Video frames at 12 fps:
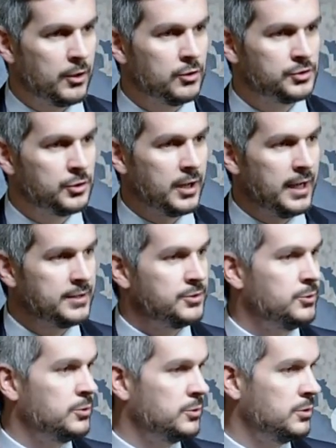that also
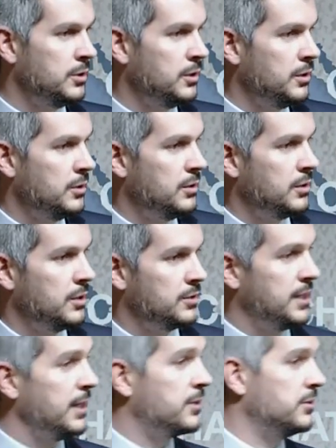had to
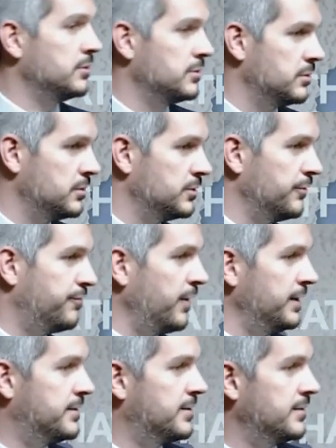tackle the
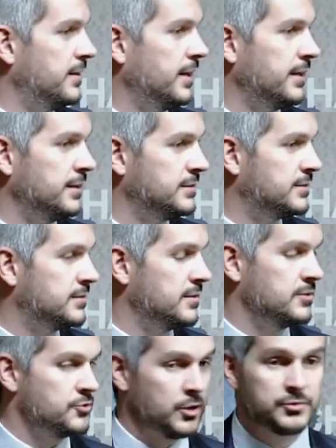fight
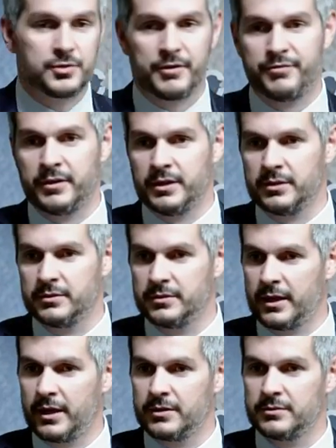against drug trafficking
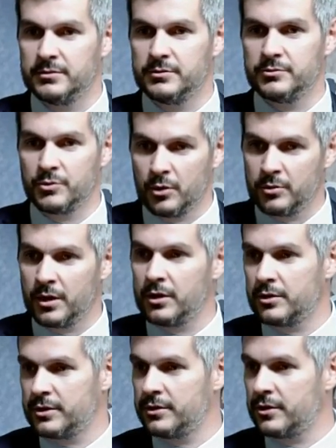that had grown
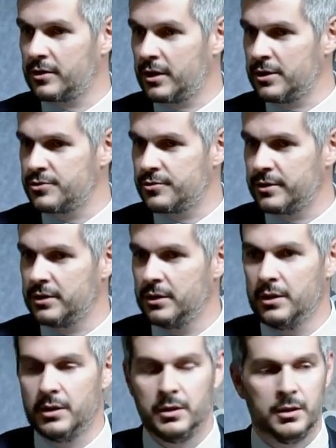a lot in our country,
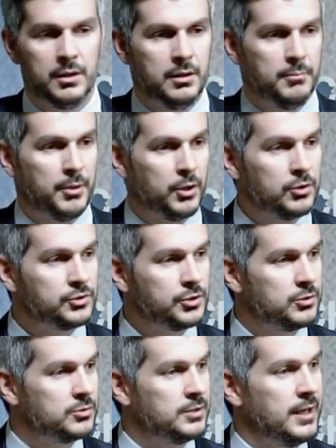but
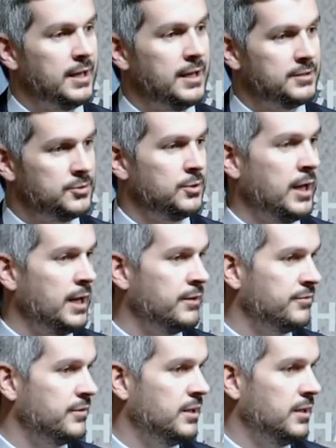also that had to
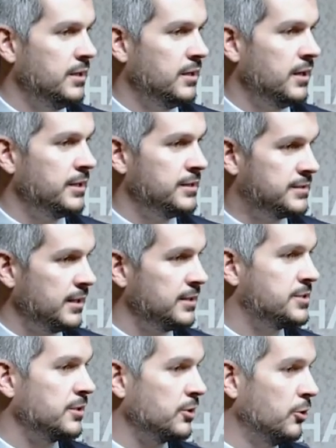have an
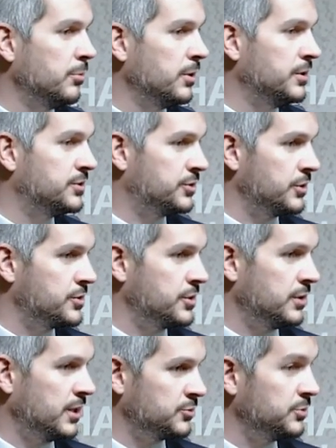intelligent global
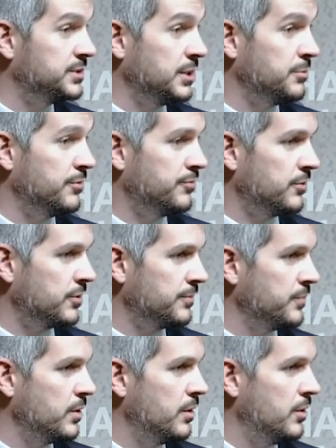insertion, as we said
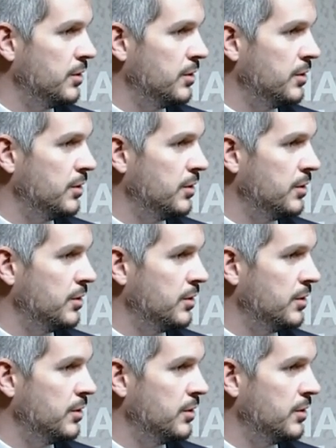before.